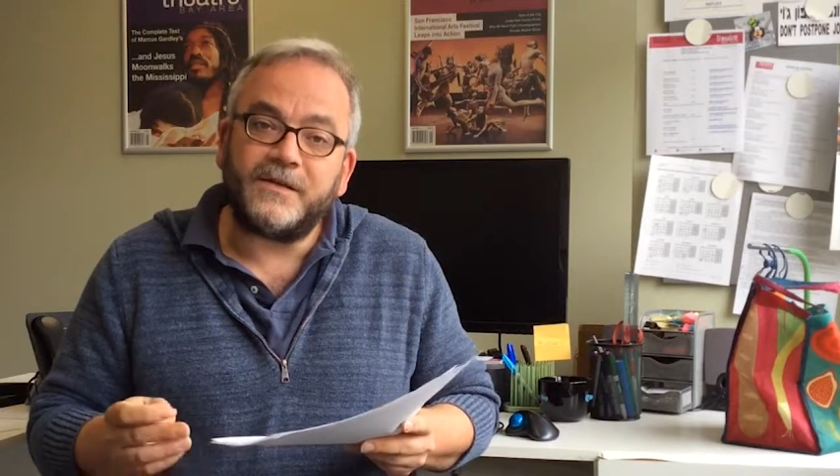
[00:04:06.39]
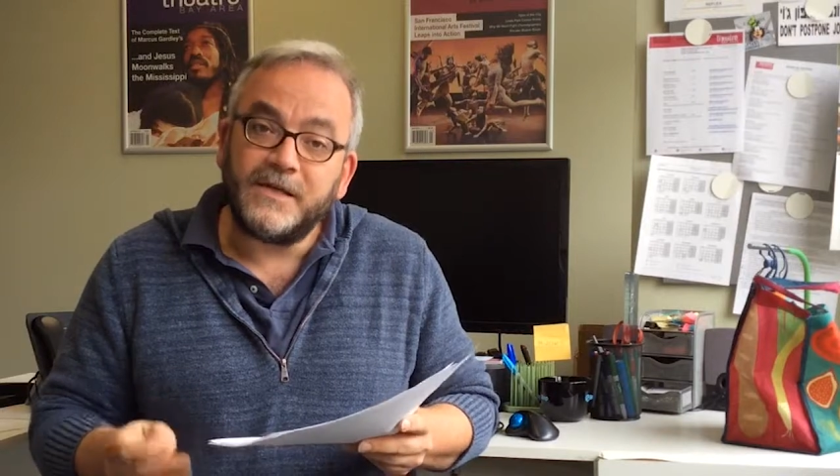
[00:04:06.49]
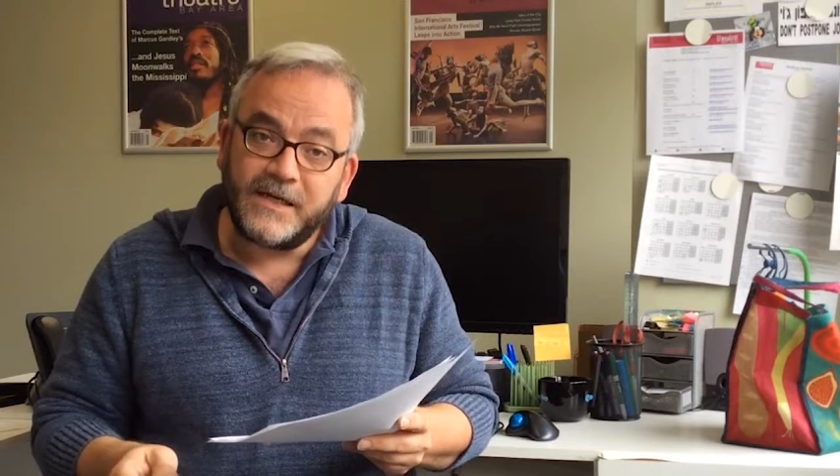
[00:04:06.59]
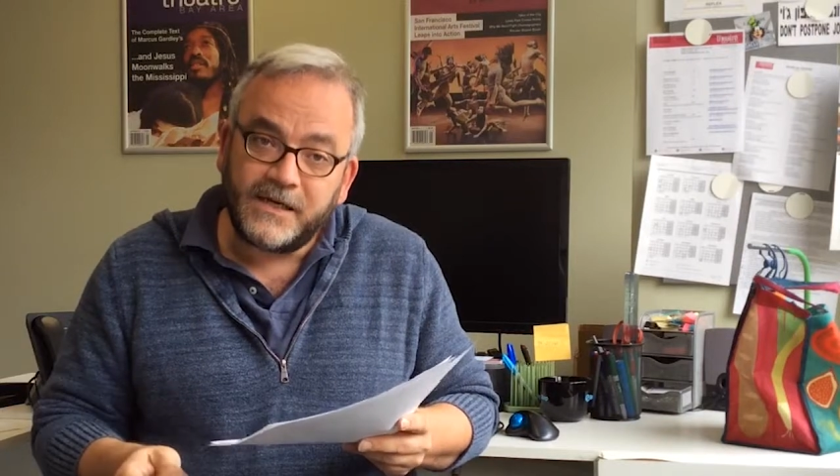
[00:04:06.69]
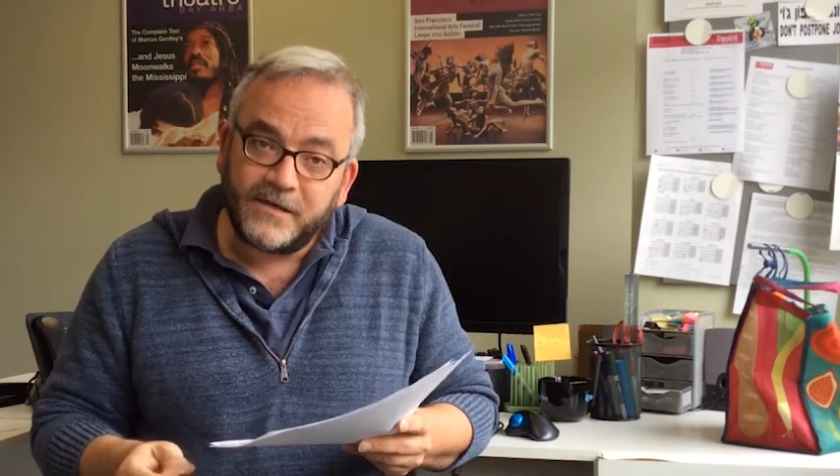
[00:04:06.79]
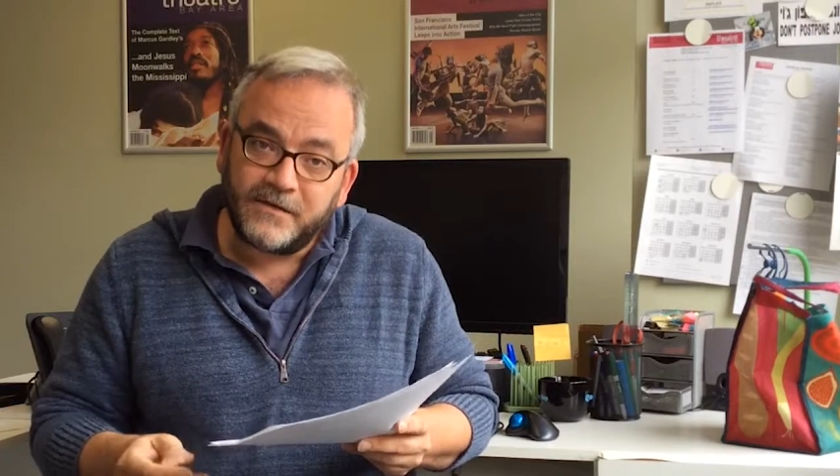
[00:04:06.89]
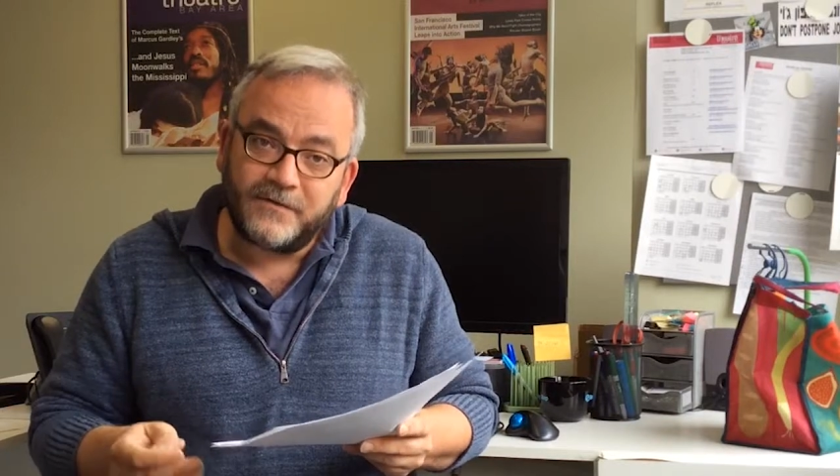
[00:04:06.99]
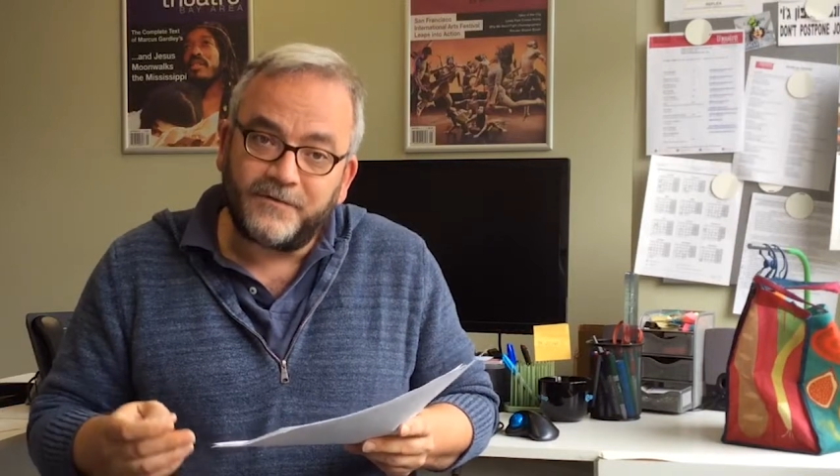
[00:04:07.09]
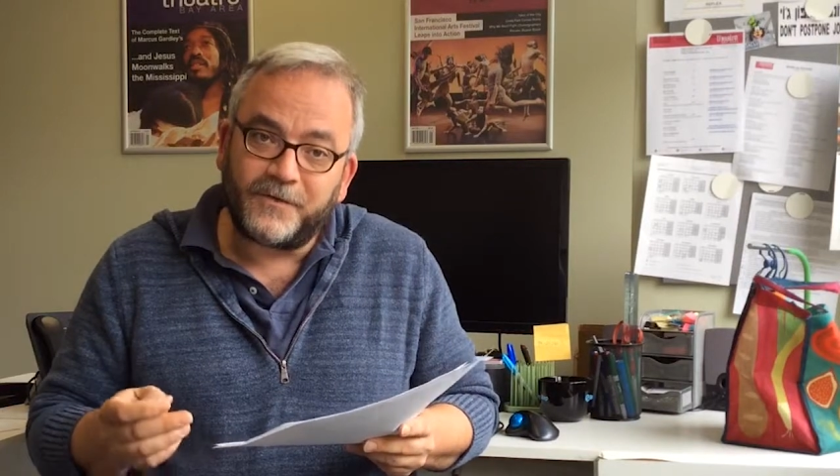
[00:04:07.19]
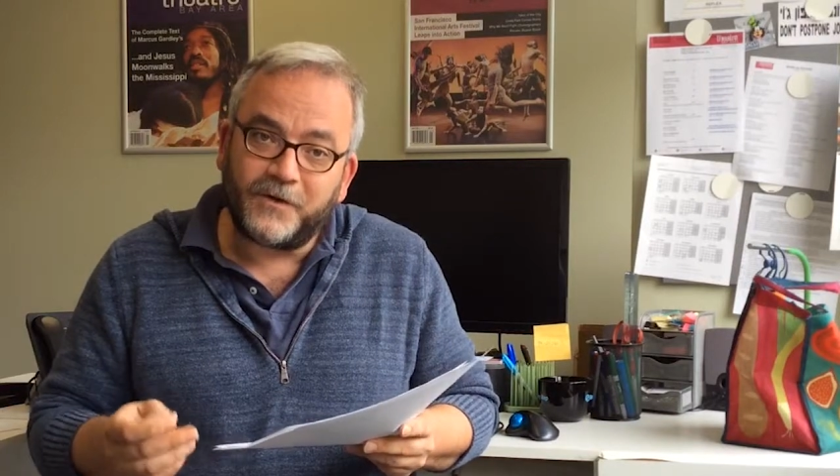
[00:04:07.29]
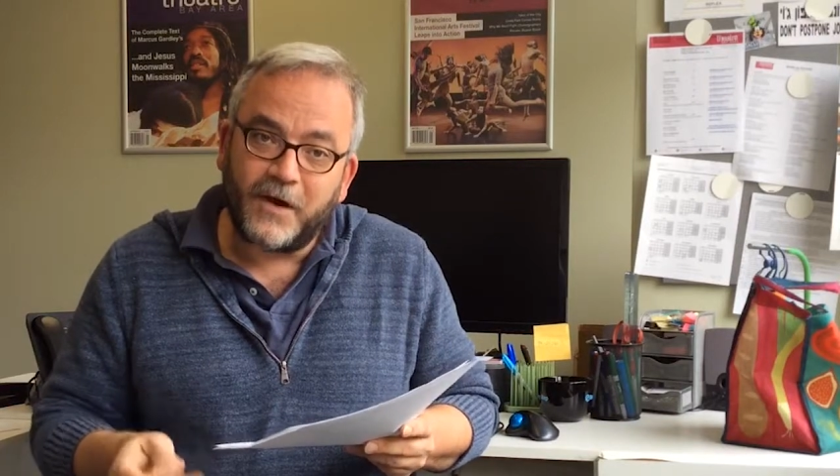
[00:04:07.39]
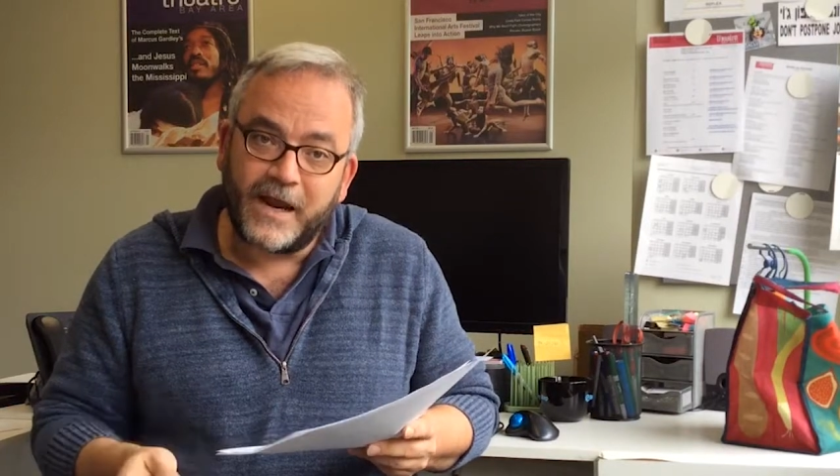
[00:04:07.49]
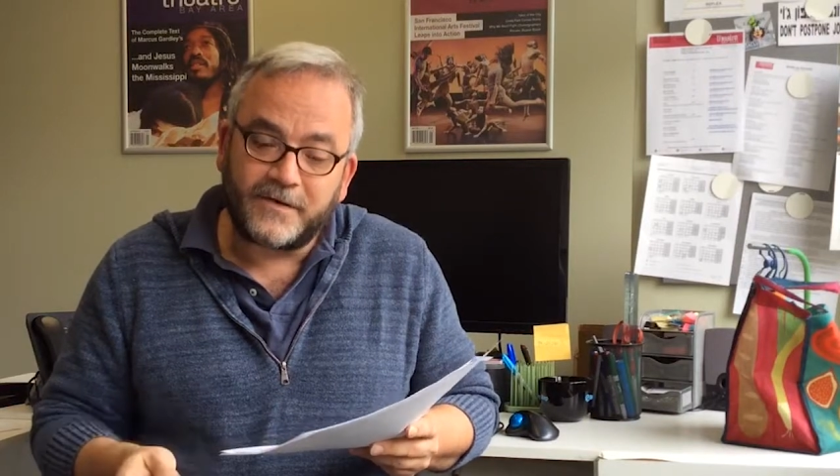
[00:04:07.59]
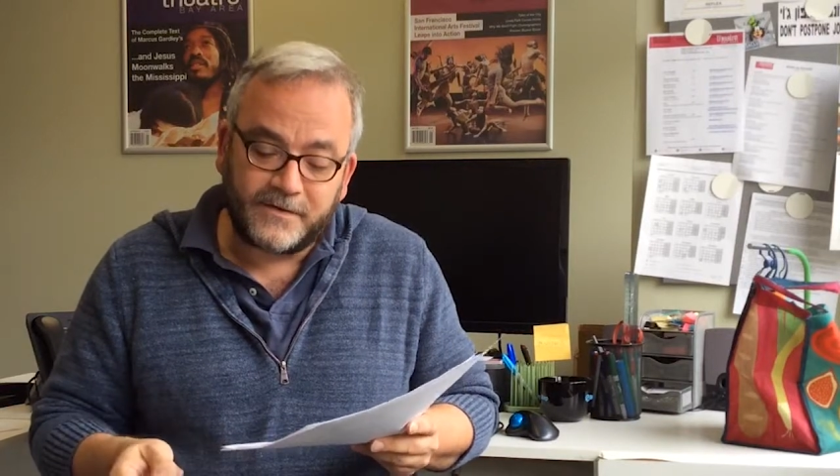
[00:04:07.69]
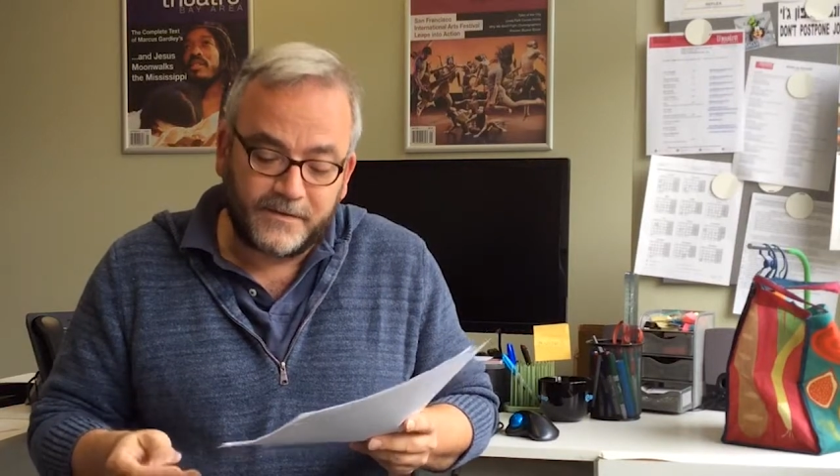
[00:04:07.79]
need for the
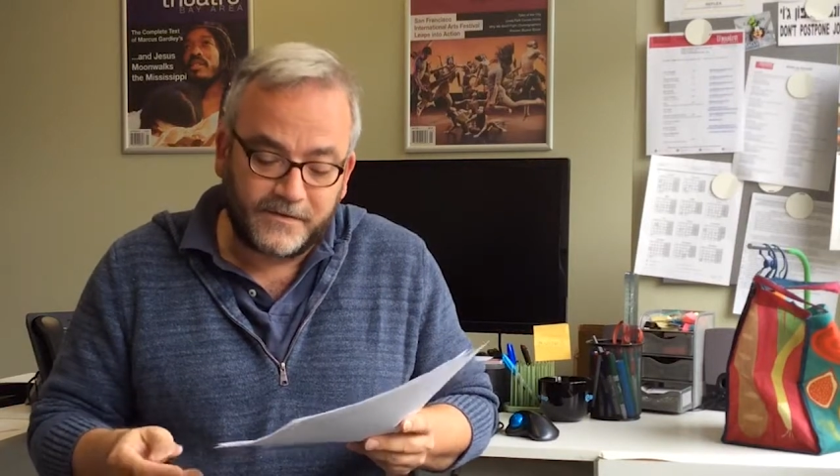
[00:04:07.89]
grant.